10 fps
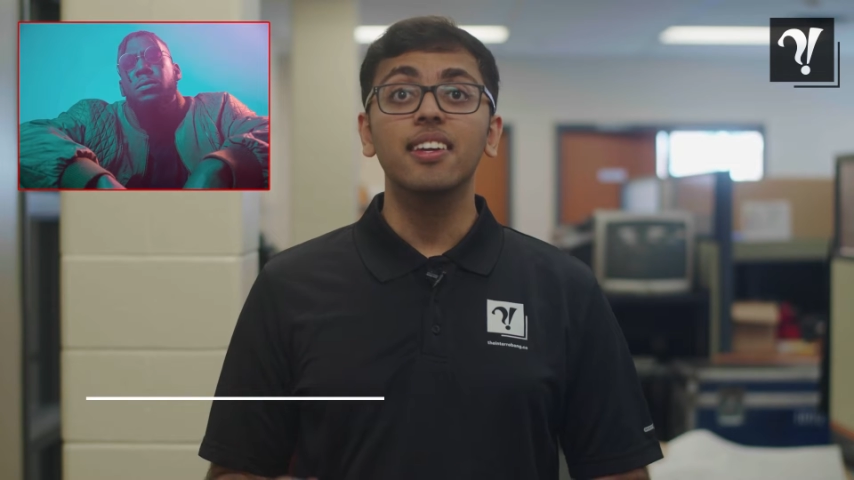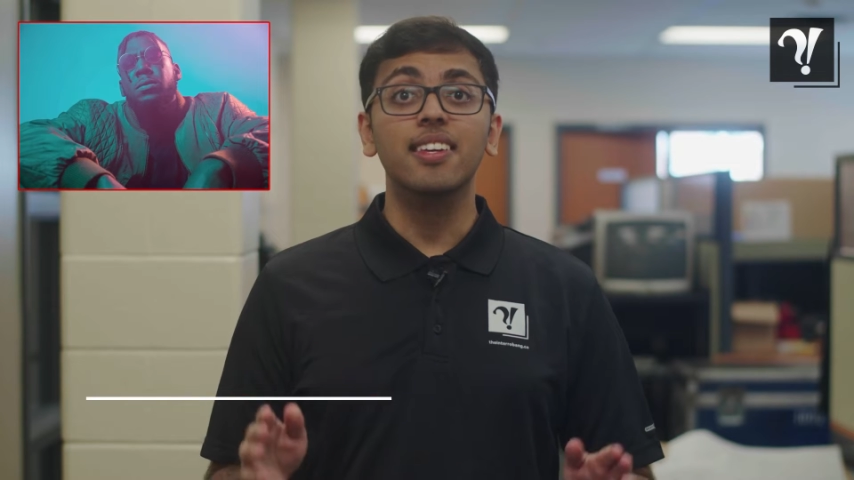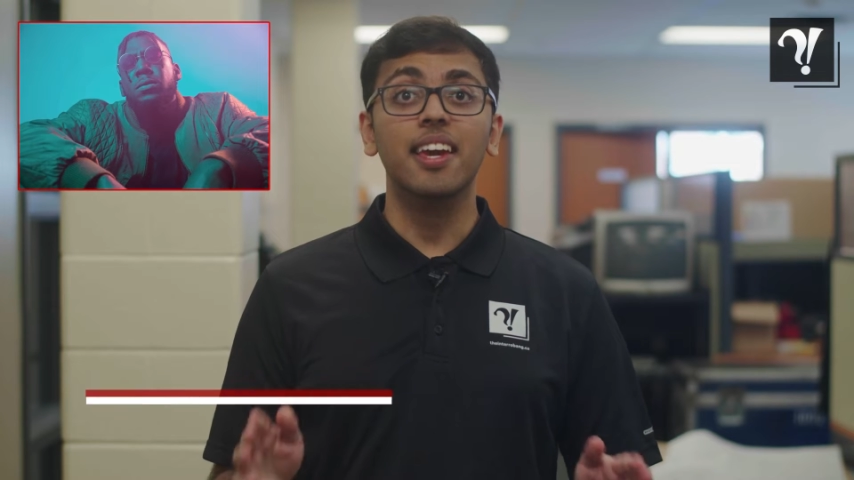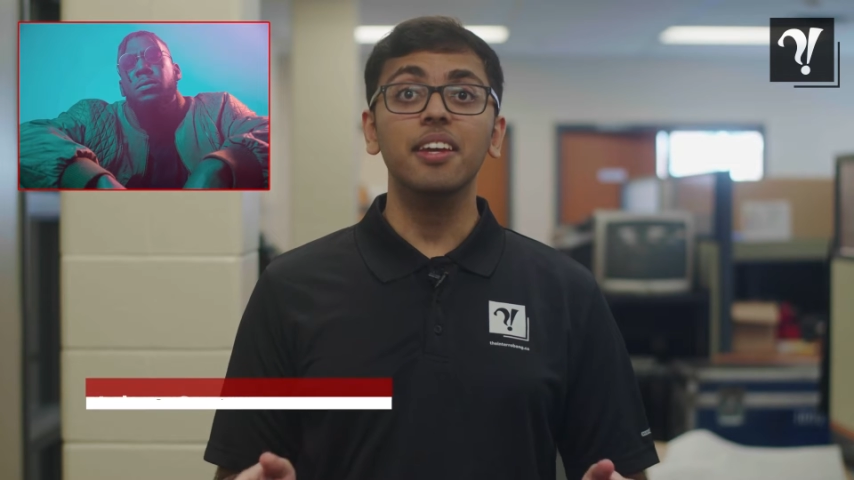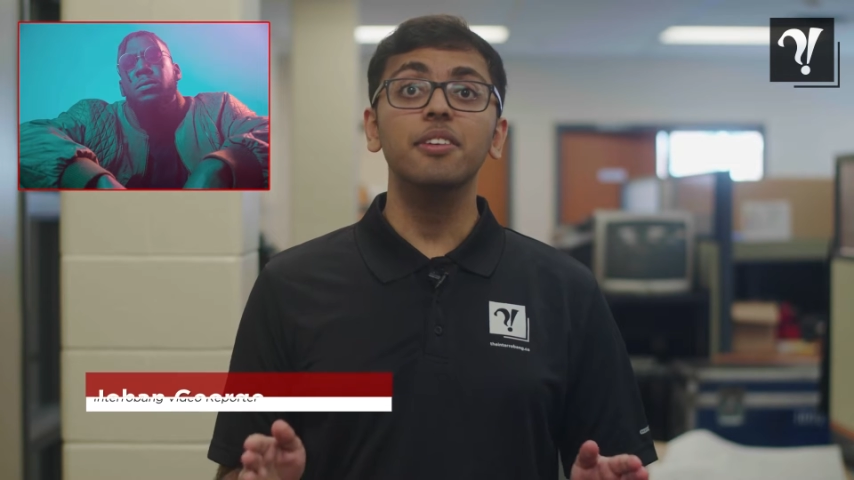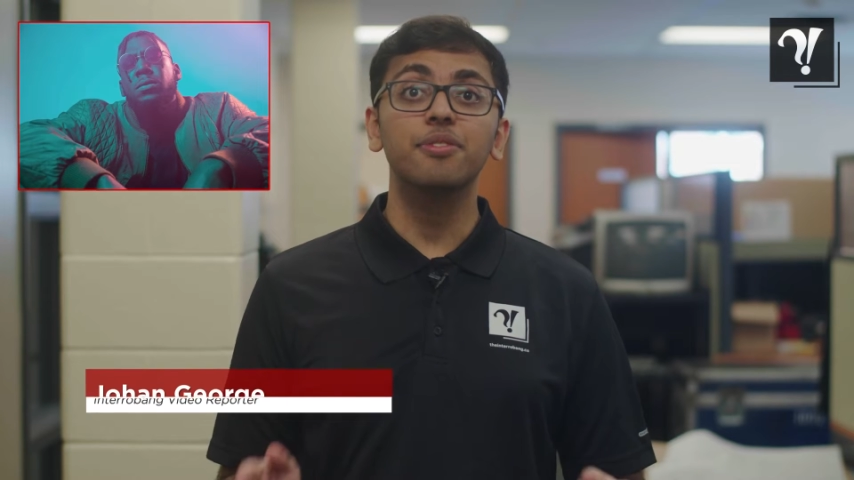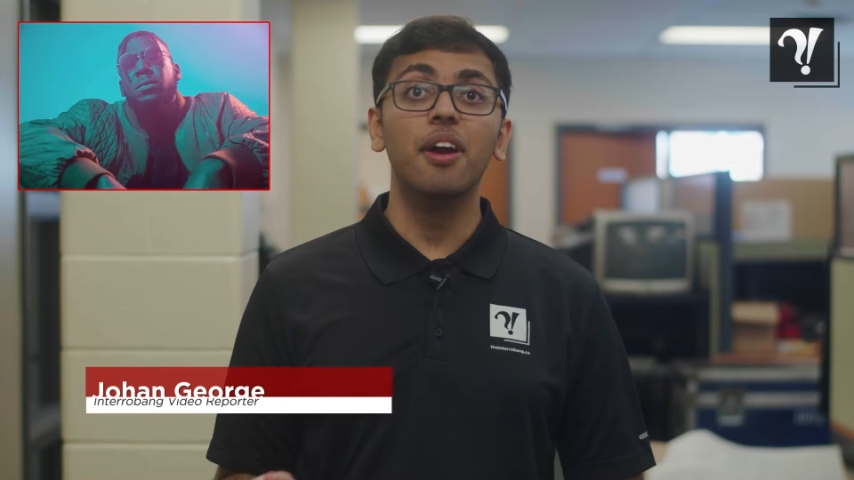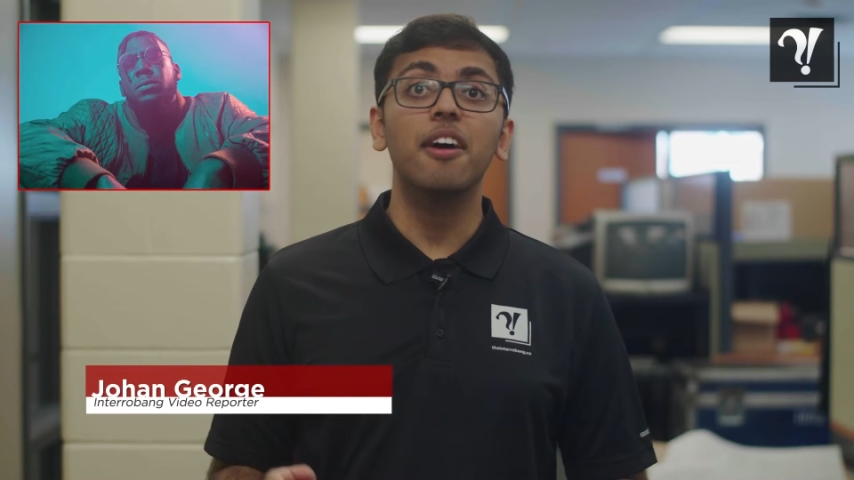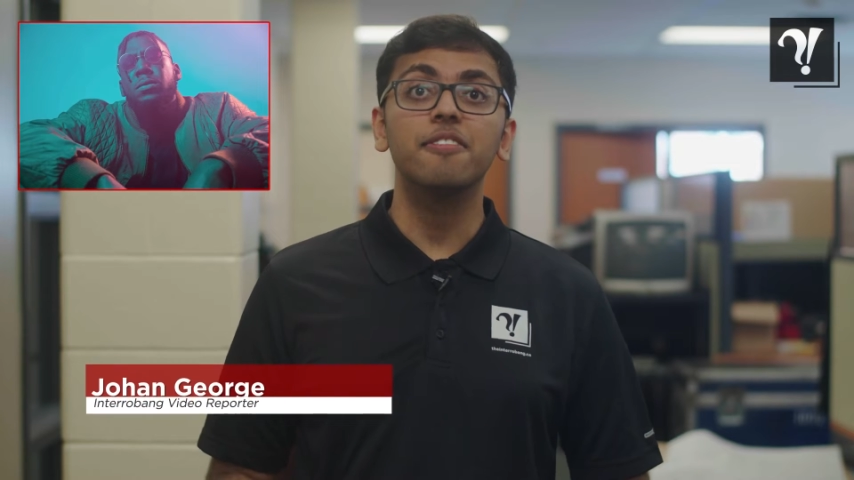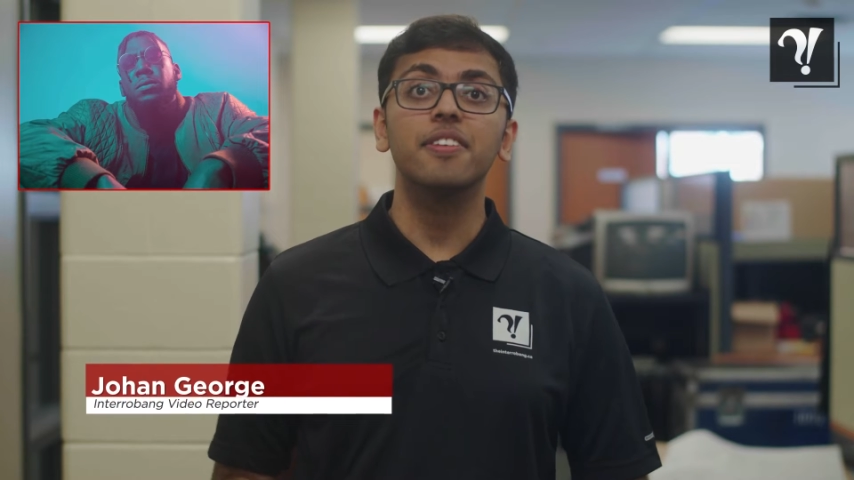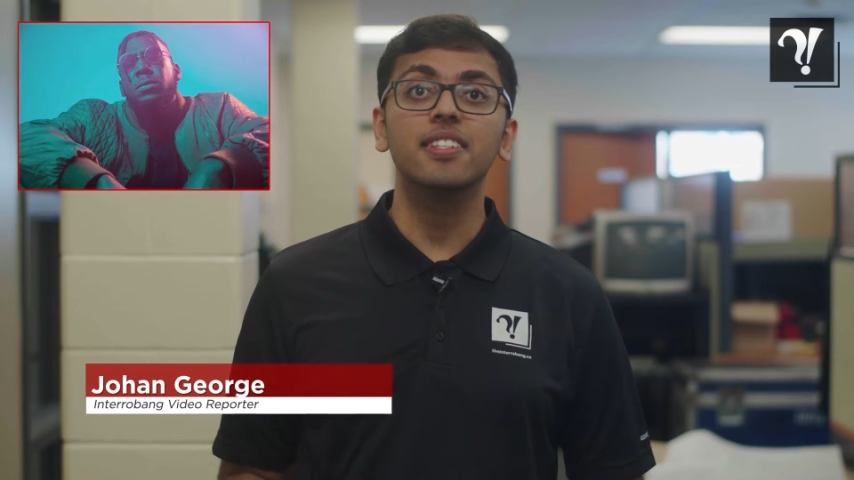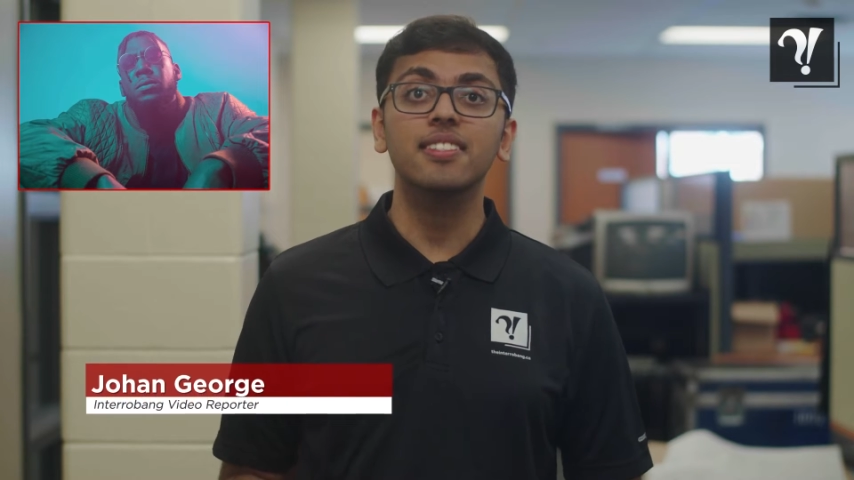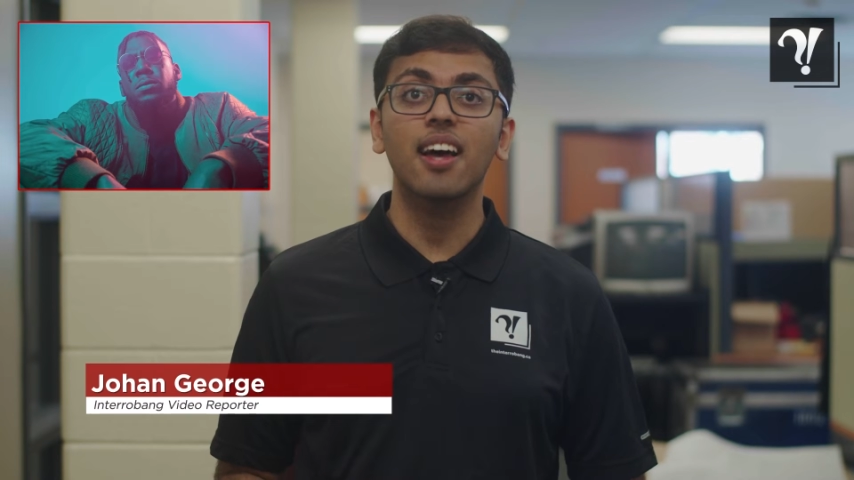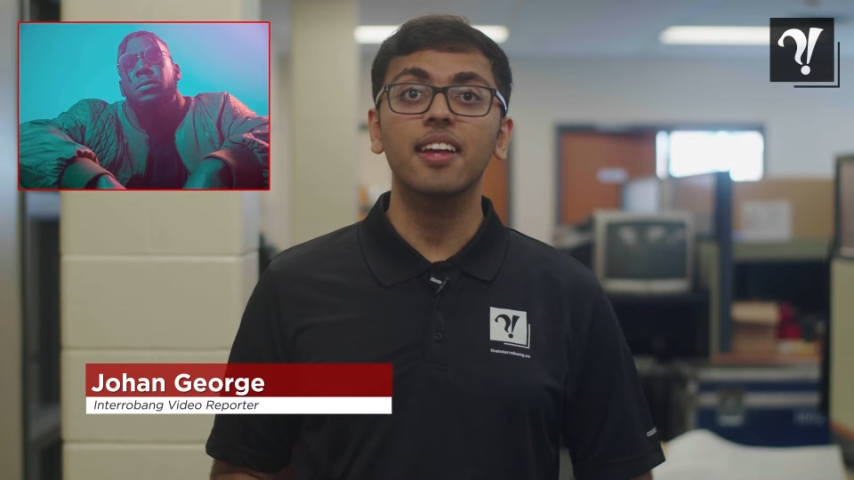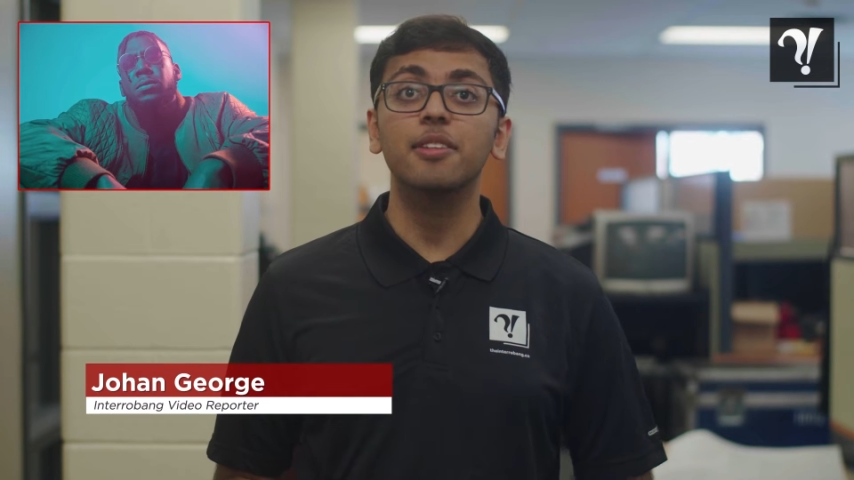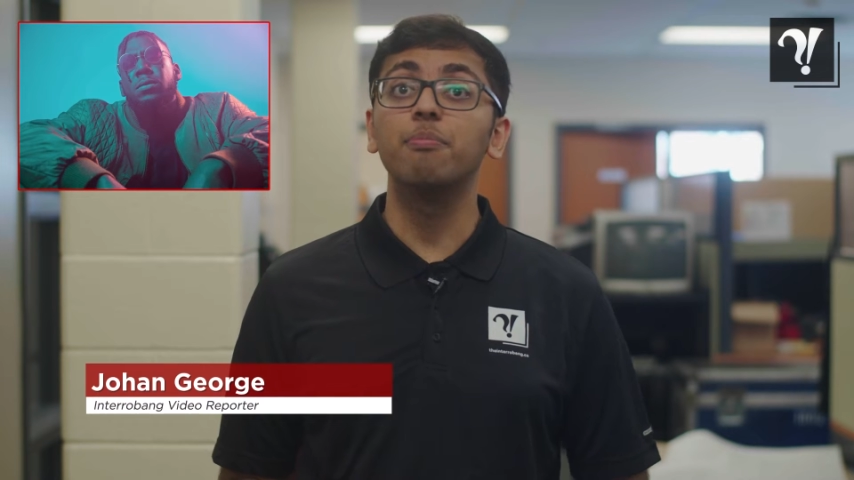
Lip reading: King Cruff has signed